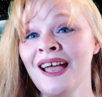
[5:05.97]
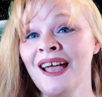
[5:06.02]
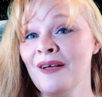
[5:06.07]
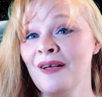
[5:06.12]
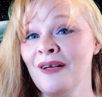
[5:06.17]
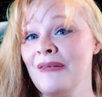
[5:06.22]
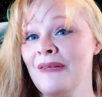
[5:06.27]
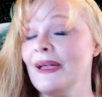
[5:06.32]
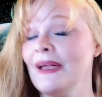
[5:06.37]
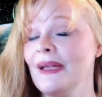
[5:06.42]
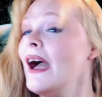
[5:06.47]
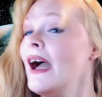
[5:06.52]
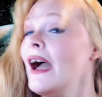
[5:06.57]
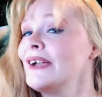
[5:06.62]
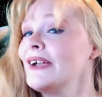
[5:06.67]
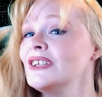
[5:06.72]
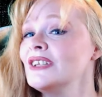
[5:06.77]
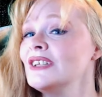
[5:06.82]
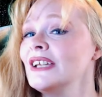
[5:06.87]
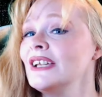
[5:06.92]
Maybe.
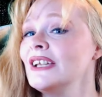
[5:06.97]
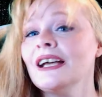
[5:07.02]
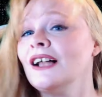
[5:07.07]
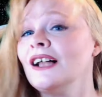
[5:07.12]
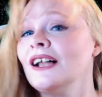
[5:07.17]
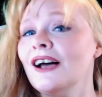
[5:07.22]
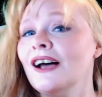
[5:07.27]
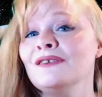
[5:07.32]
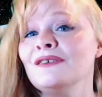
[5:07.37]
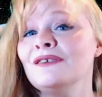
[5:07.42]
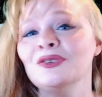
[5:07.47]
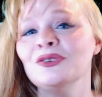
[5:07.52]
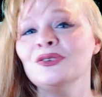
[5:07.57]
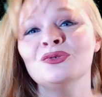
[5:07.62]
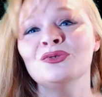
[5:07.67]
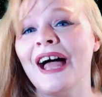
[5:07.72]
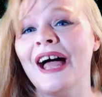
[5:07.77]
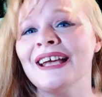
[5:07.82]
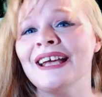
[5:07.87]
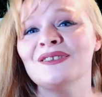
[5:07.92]
Actually, a lot of you
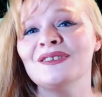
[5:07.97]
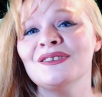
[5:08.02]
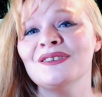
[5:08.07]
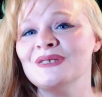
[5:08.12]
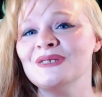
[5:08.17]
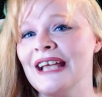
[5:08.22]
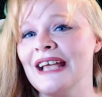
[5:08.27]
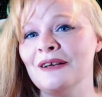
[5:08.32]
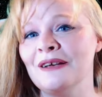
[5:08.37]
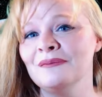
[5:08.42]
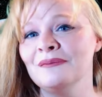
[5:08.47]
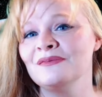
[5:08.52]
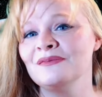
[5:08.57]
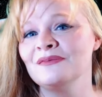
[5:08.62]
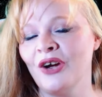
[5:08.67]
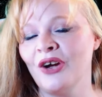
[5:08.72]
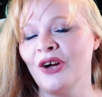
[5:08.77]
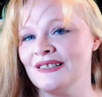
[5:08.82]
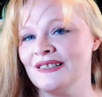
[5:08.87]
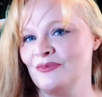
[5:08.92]
like those same
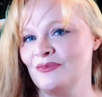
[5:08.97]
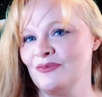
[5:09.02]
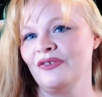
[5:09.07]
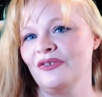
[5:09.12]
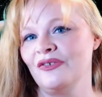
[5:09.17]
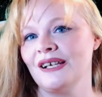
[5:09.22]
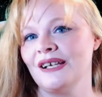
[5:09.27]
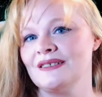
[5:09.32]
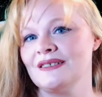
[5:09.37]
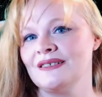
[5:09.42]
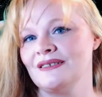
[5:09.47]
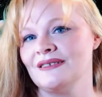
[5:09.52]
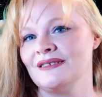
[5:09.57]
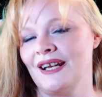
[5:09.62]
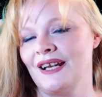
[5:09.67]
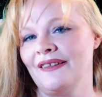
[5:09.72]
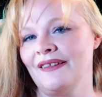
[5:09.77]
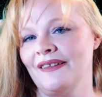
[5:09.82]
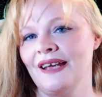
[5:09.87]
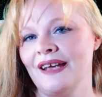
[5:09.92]
crazy movies that
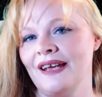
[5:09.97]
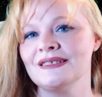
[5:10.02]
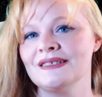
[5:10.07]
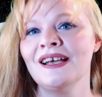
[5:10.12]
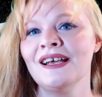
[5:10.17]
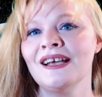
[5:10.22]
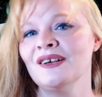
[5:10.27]
I liked.